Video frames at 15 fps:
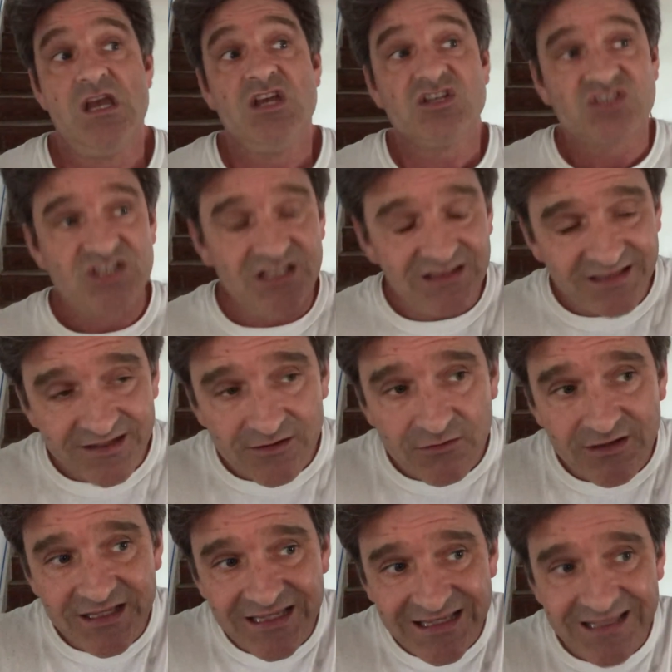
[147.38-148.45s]
She
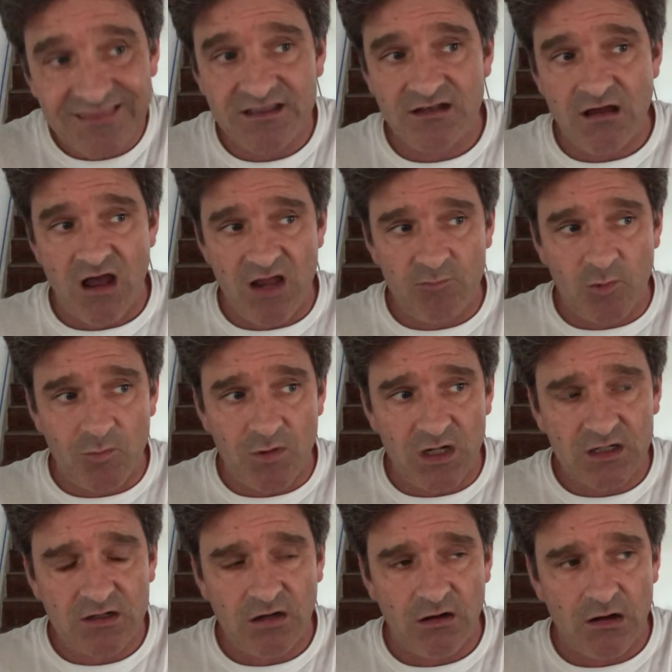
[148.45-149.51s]
literally in the
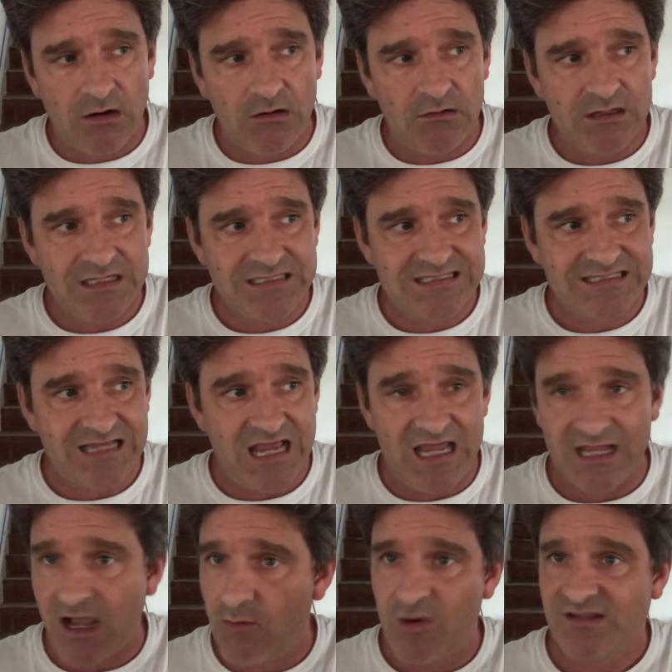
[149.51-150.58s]
911 call is
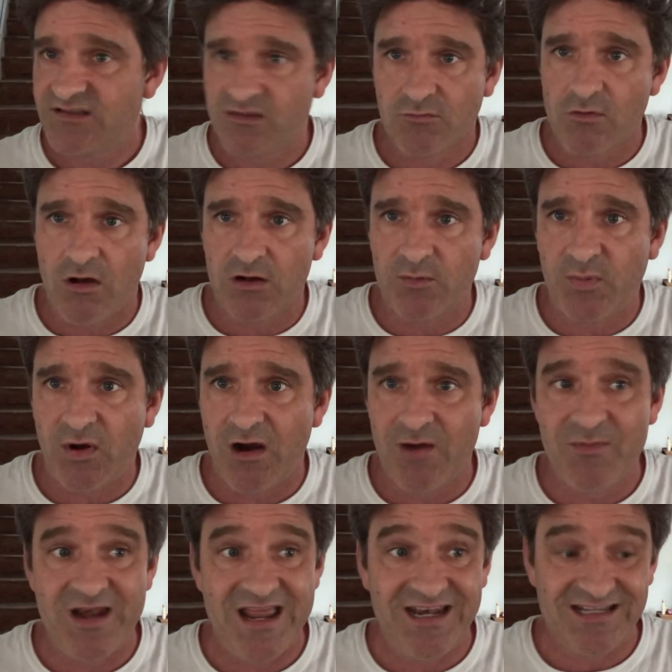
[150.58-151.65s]
saying, I went to the wrong
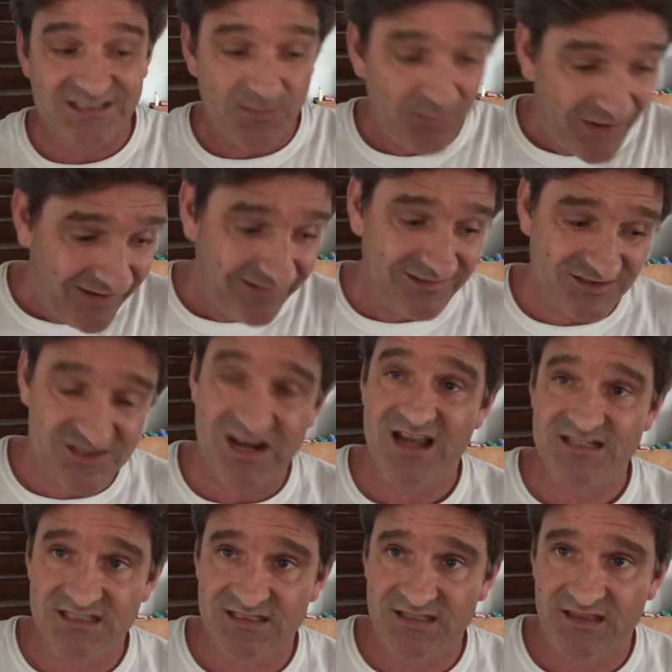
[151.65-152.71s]
apartment, and is
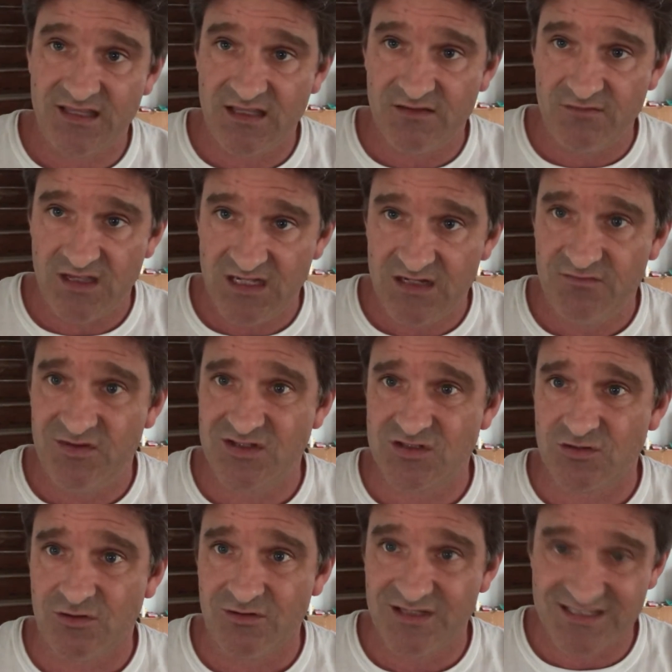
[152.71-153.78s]
apologizing to the
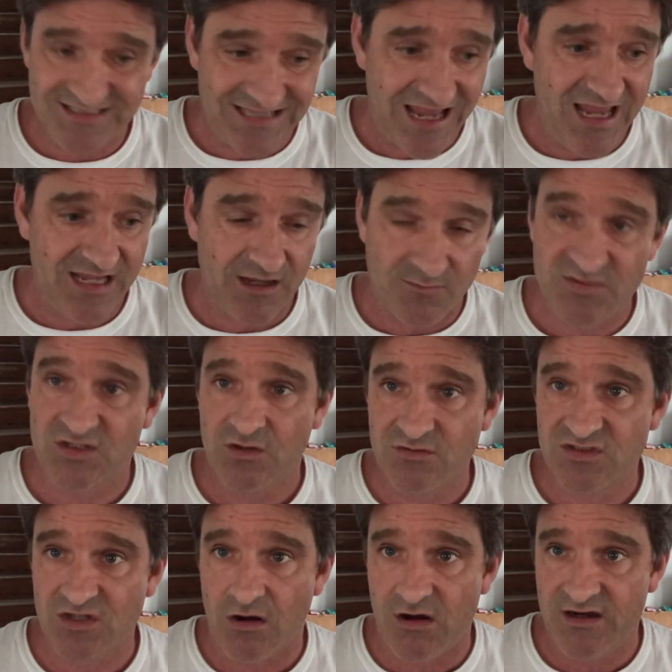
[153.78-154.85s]
individual, is saying, I'm so
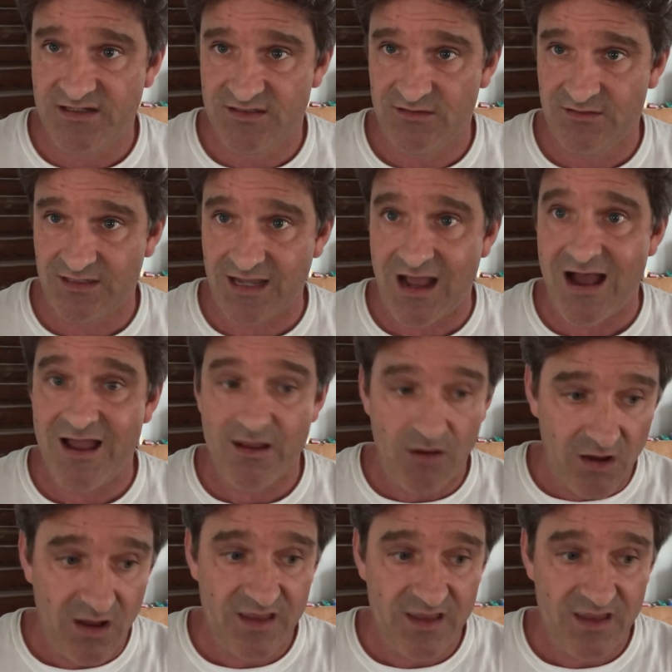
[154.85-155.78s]
sorry to the guy,